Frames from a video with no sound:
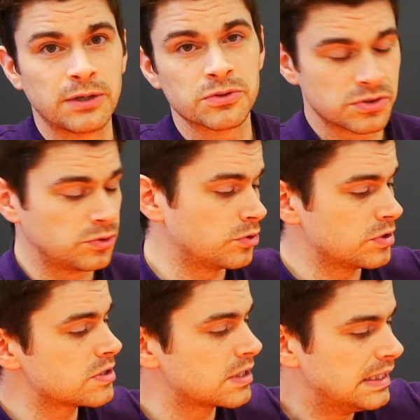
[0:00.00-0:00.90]
thousand
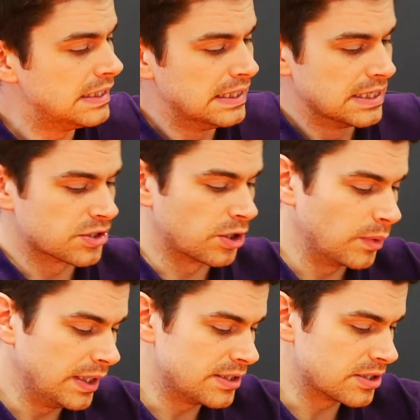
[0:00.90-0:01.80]
orders. So it
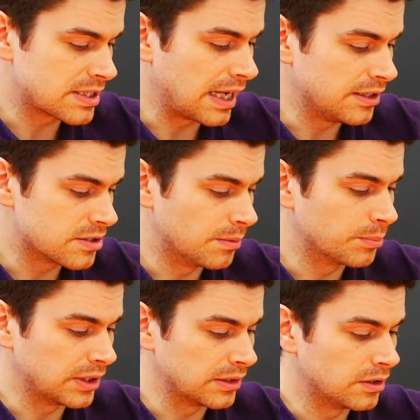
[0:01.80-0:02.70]
really does tell you
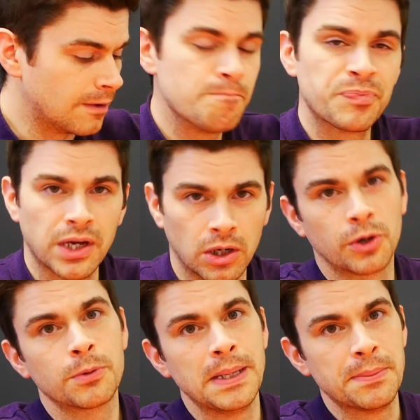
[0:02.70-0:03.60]
something that a
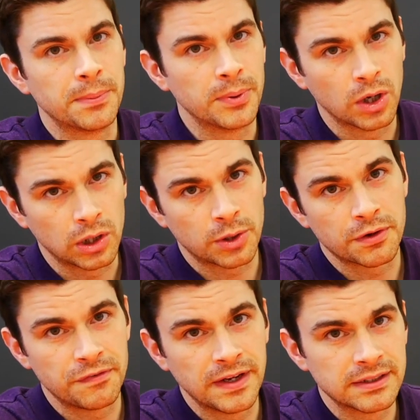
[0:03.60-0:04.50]
lot of people put a lot
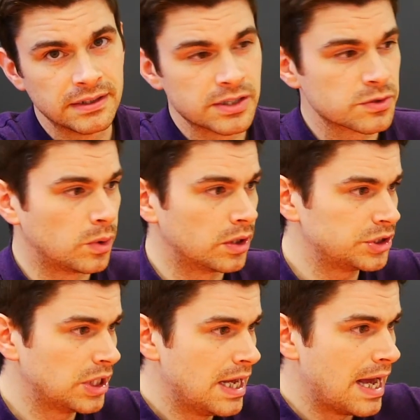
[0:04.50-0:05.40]
of faith in this watch